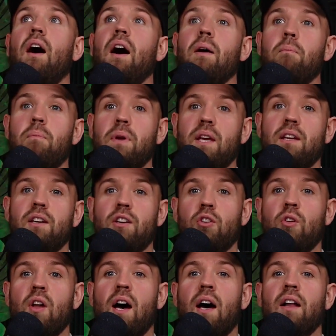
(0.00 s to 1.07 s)
and being
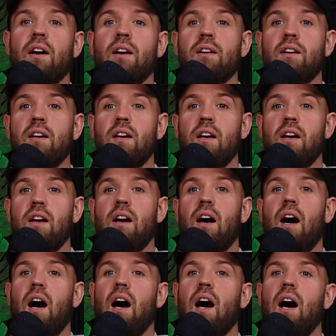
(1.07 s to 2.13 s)
good at it,
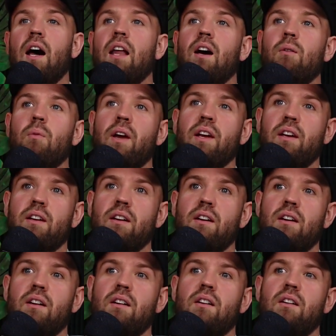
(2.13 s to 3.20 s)
and I'm like,
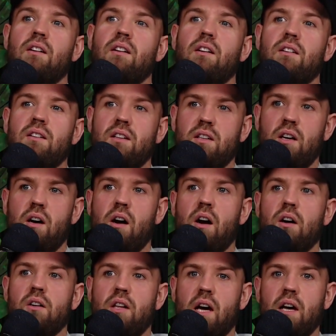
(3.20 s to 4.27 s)

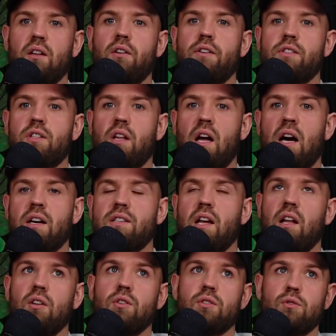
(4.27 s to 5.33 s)
ah, oh, that looks class. That
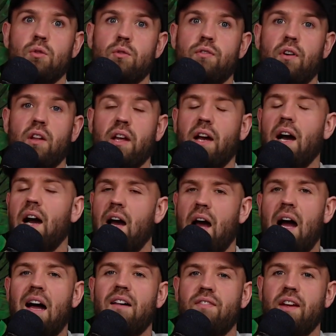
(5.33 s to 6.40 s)
looks so fun. Like I,
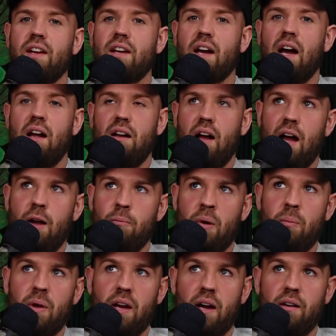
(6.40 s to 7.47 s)
I think I
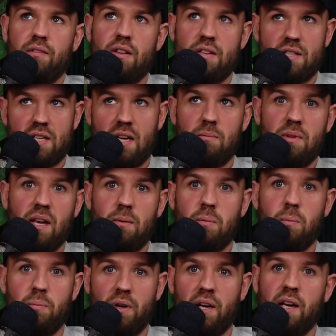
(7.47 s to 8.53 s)
maybe have the same type
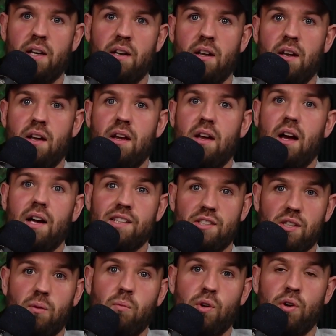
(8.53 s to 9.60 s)
of brain as
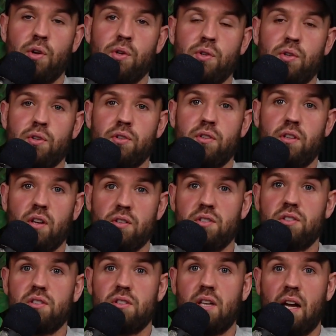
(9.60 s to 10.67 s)
someone who do, does
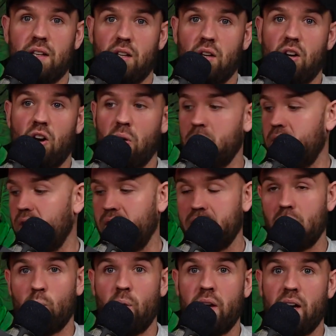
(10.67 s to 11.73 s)
stand-up comedy. Like
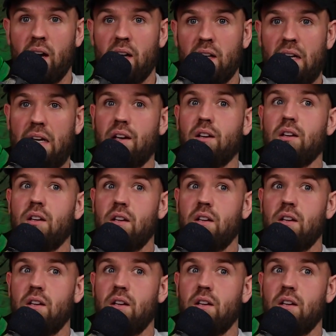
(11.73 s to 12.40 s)
the way I like